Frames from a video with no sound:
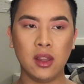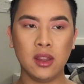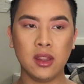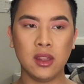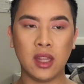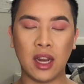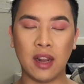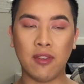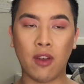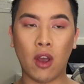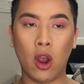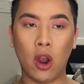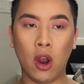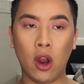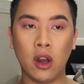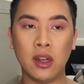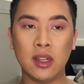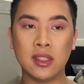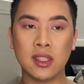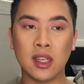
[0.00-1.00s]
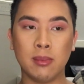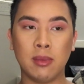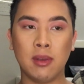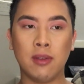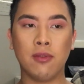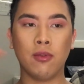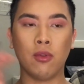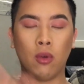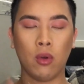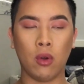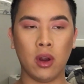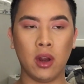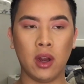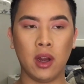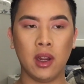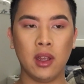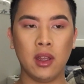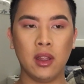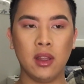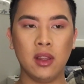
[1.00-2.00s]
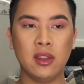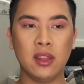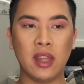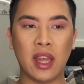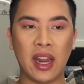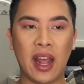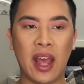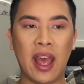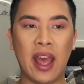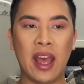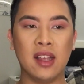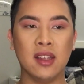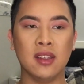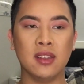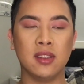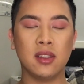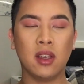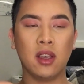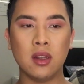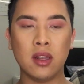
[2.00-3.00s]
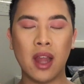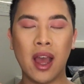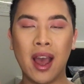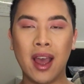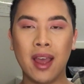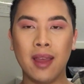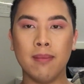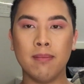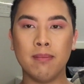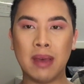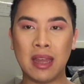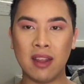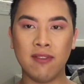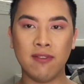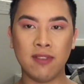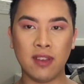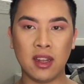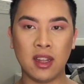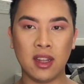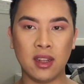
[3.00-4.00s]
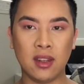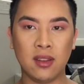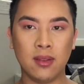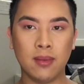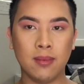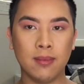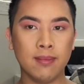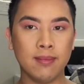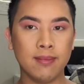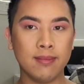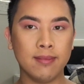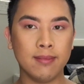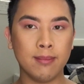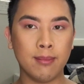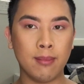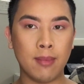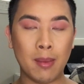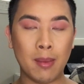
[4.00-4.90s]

that I've already done before that has not benefited my